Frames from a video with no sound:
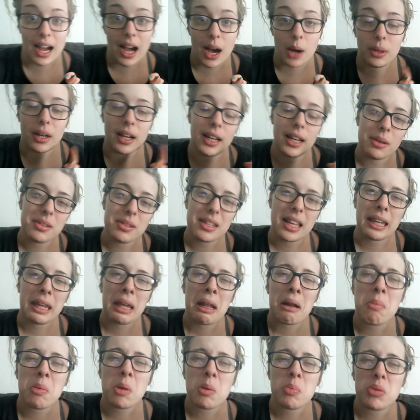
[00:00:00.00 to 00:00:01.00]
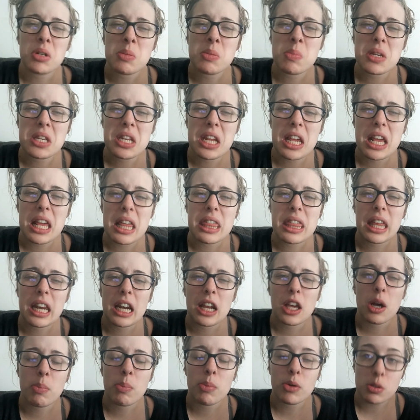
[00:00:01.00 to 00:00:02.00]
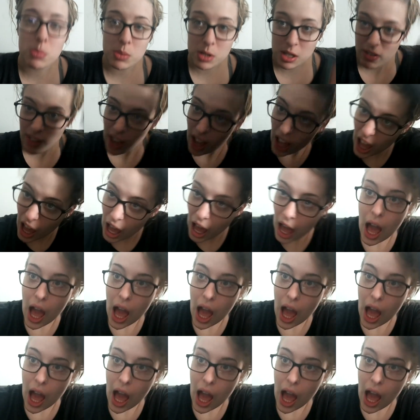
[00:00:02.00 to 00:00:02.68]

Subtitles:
down and I was like, can I go brush my teeth? Can I go brush my teeth?